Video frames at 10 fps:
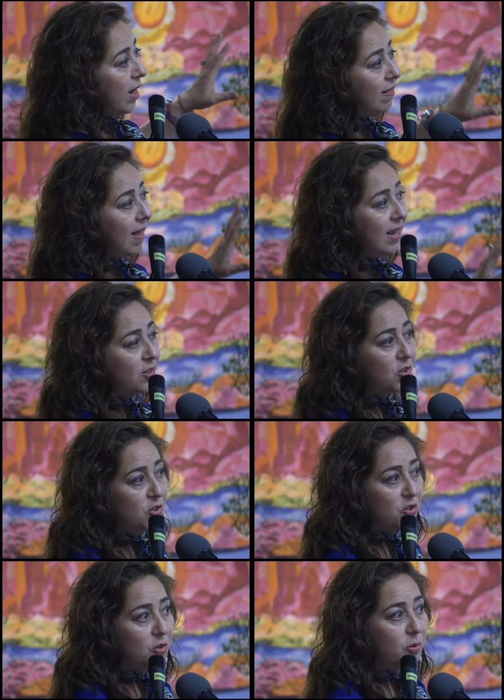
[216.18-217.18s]
I'd like to
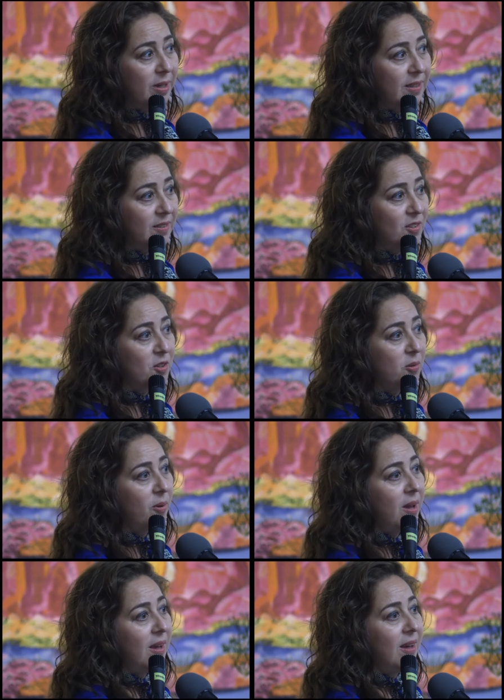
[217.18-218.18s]
do is to
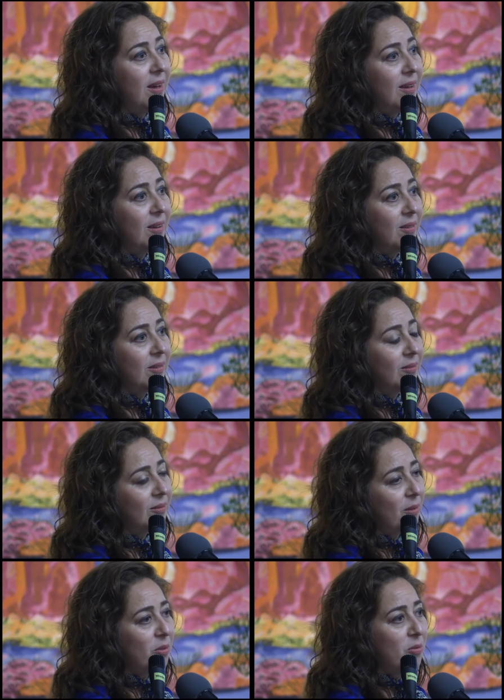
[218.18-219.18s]

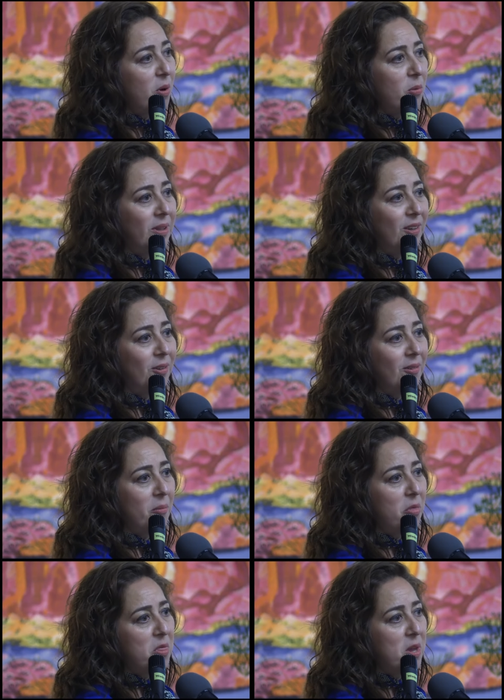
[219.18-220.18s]
throw a little
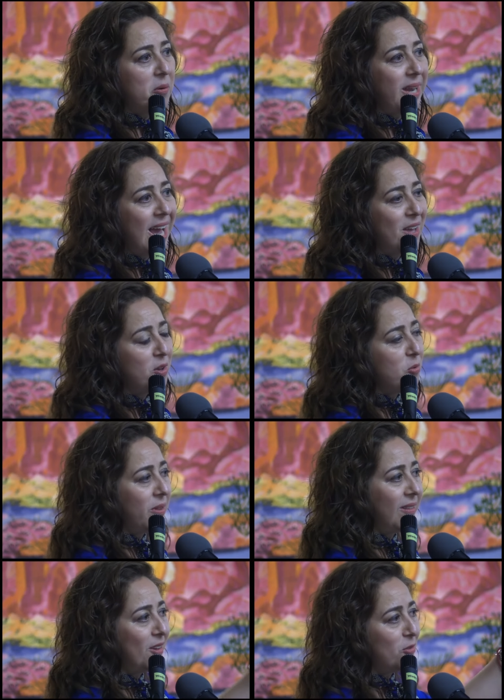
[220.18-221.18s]
theory at you with
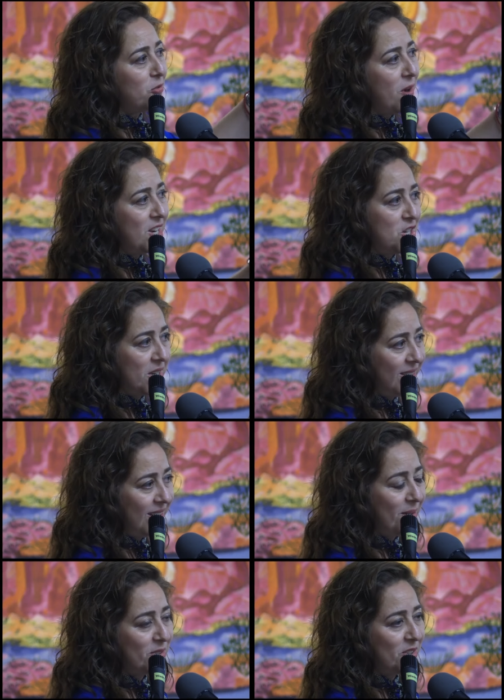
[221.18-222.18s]
a little French in there. I'm